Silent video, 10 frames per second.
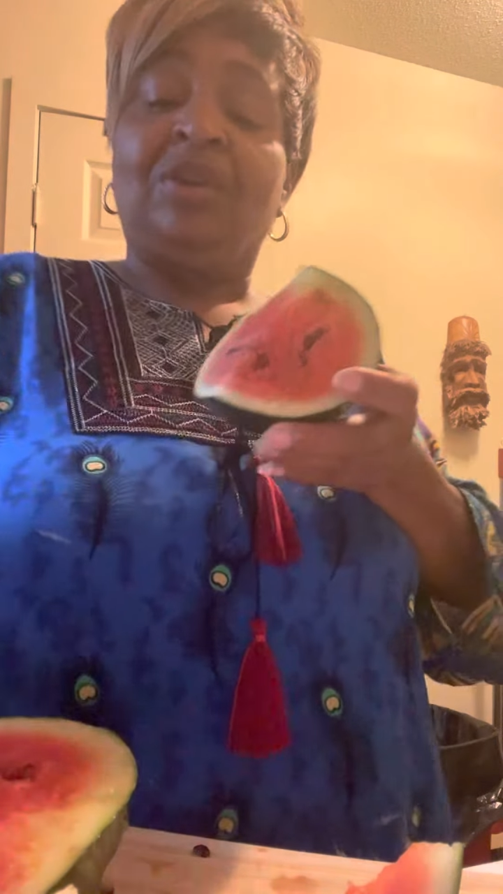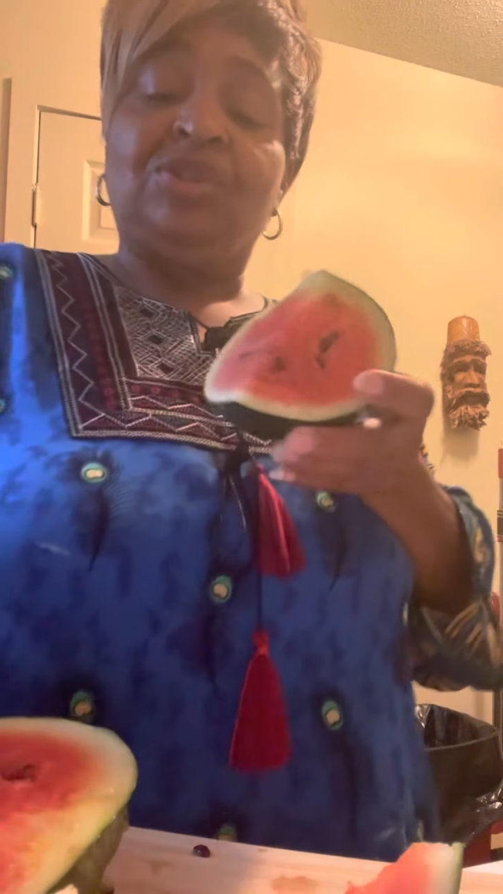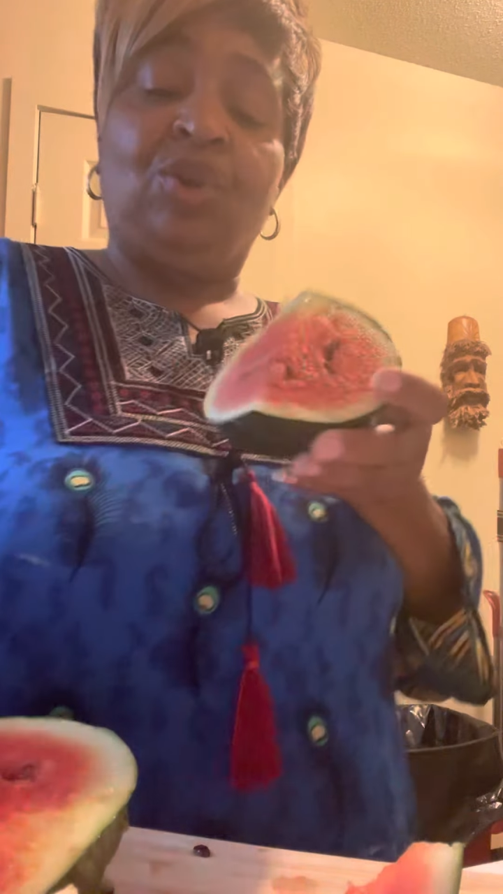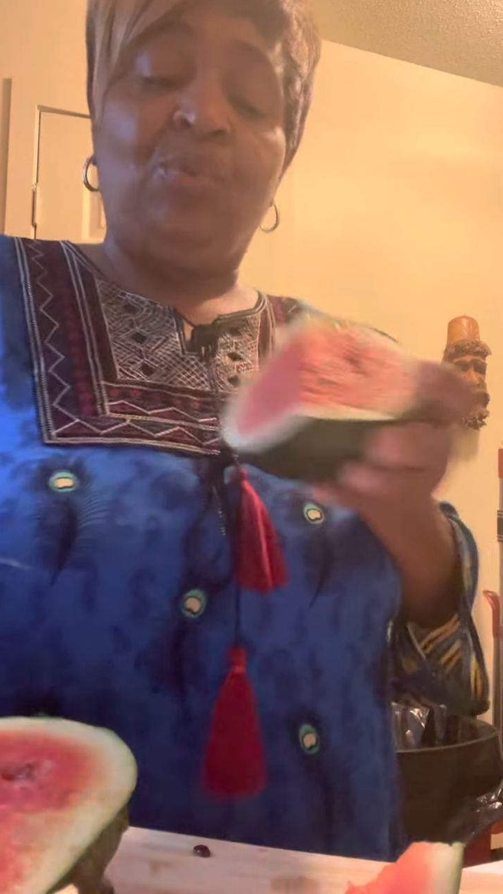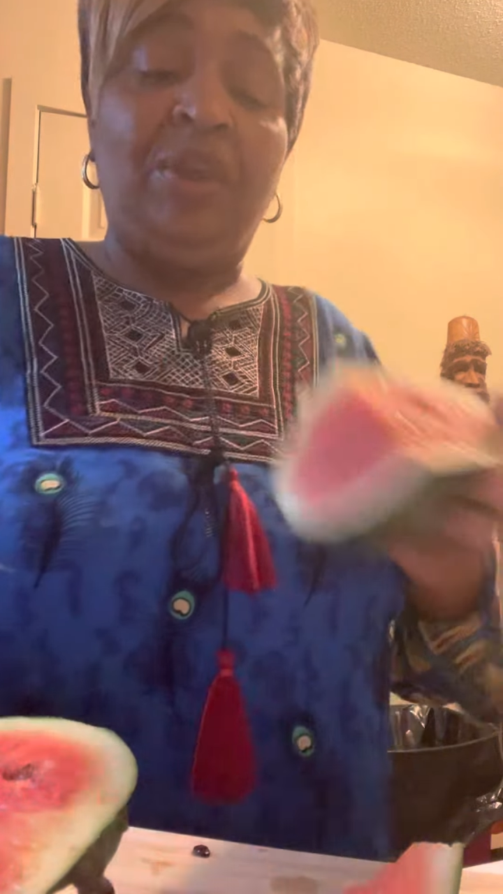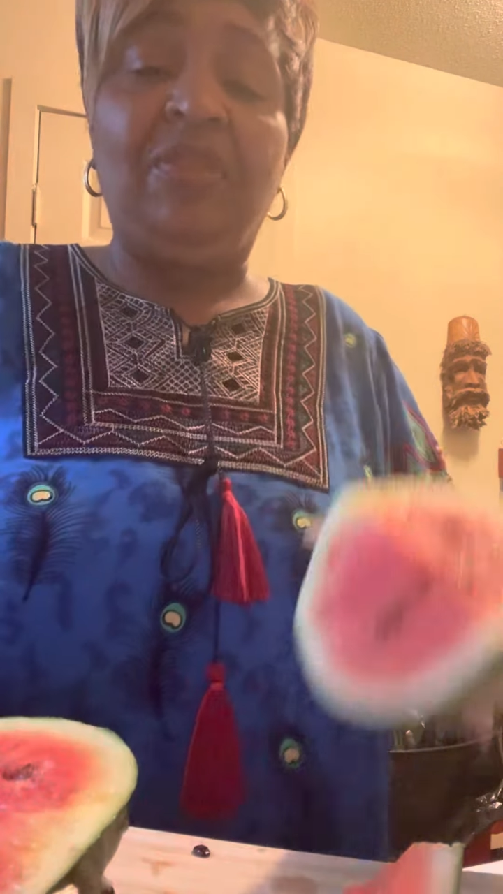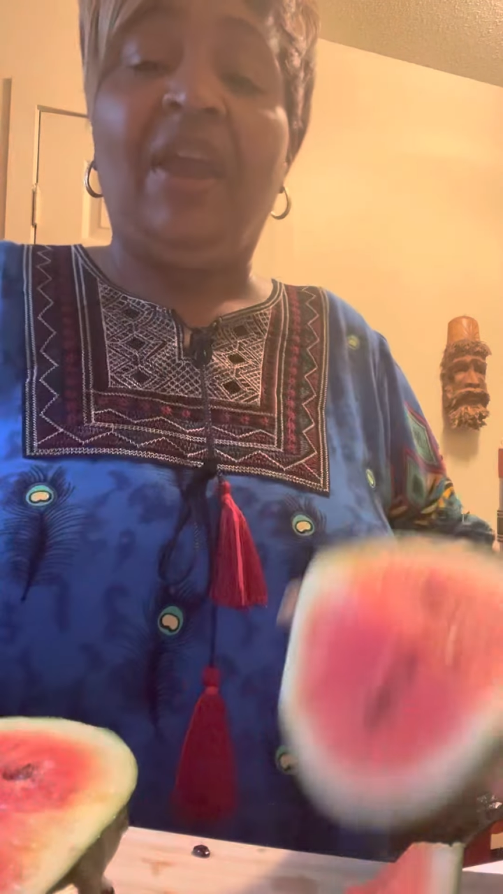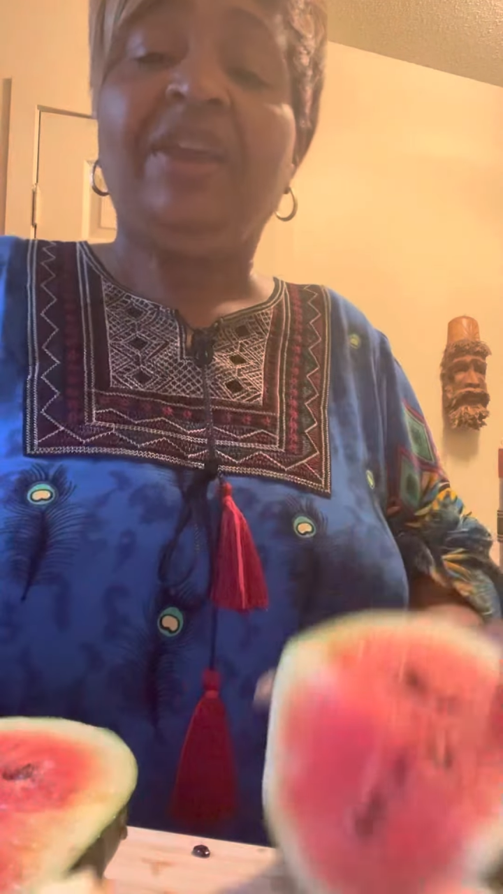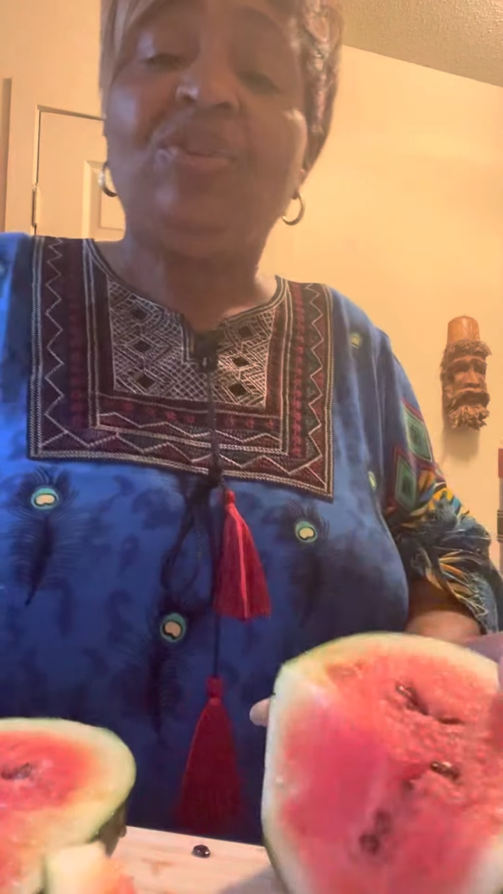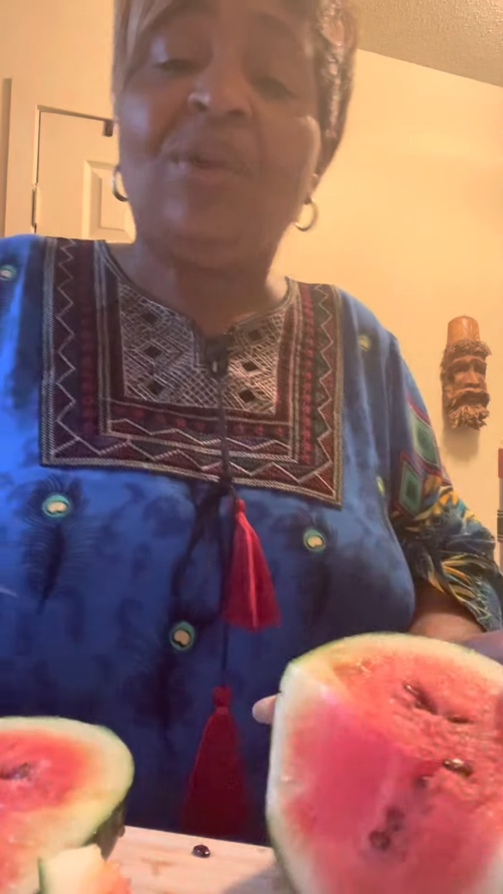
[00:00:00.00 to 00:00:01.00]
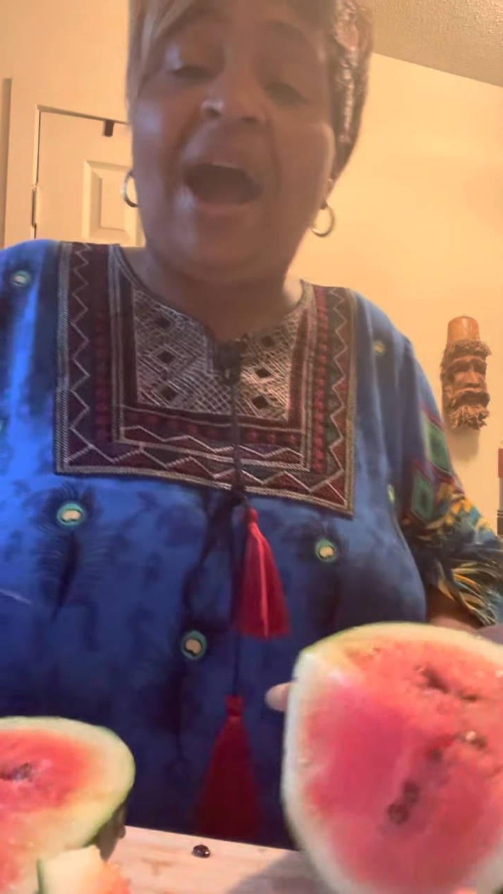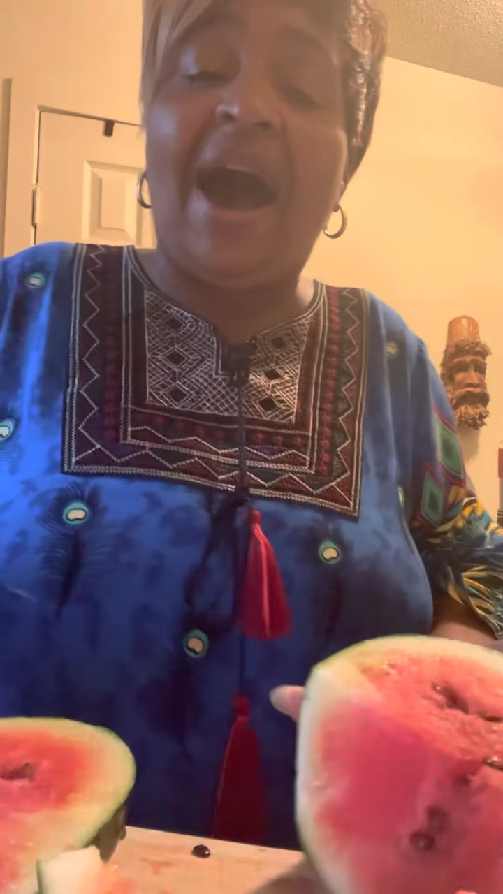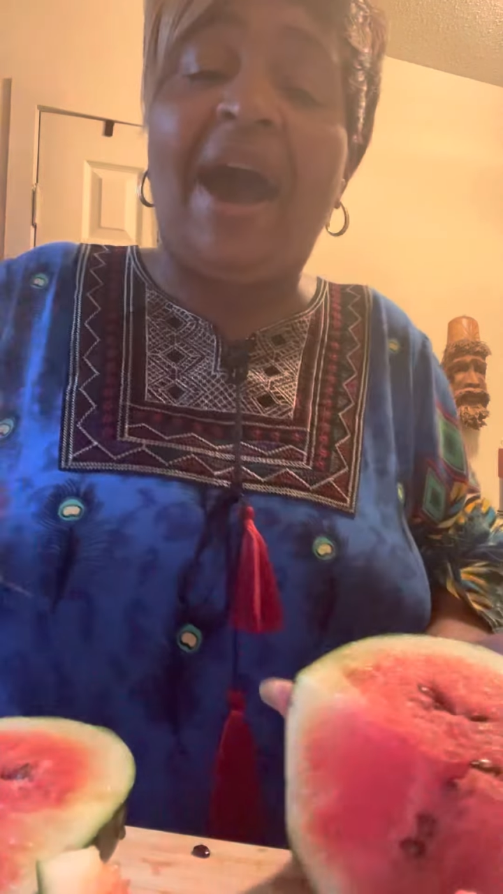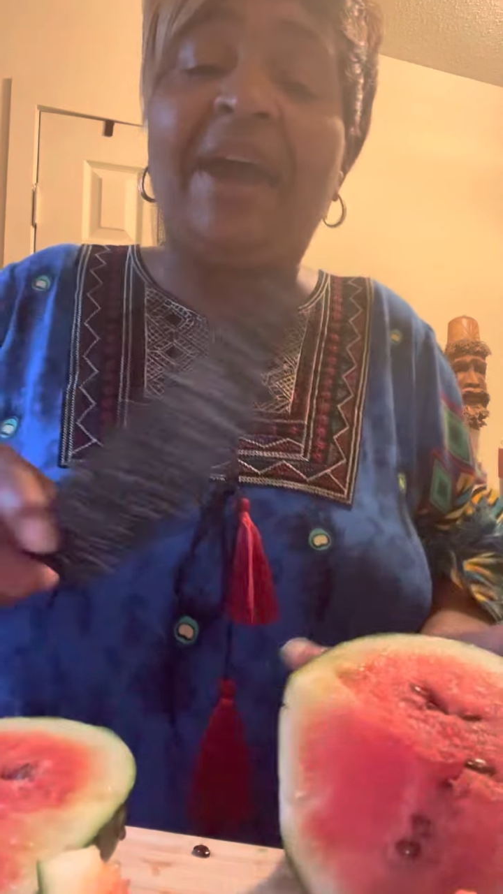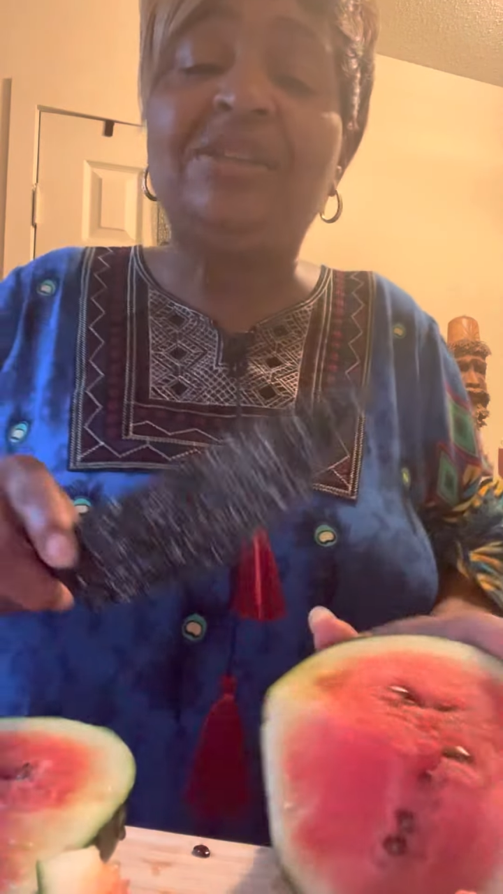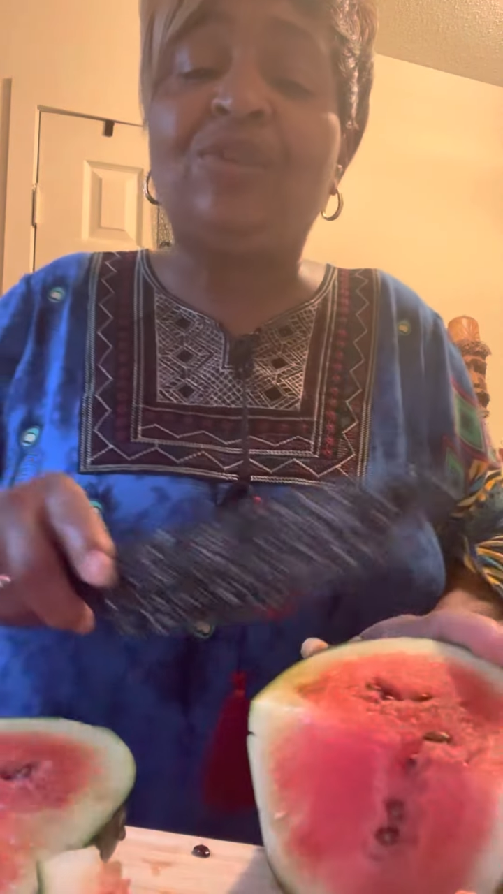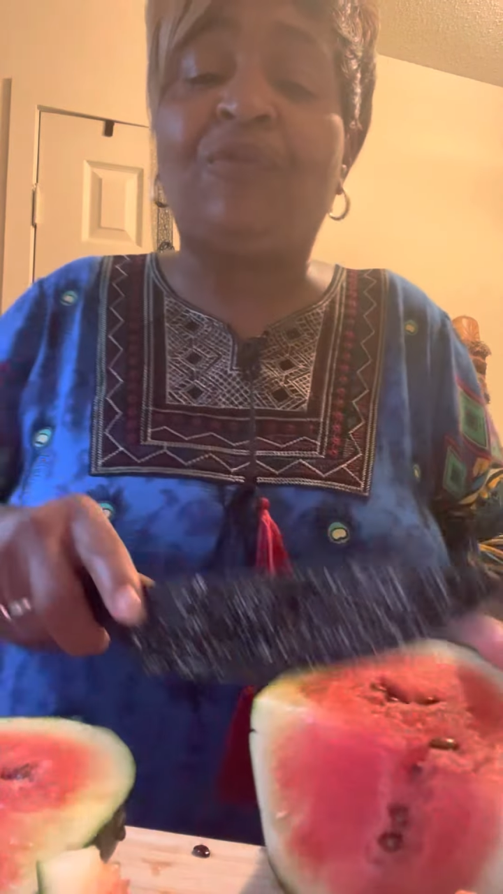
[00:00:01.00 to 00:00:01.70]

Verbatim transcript: So we thank you guys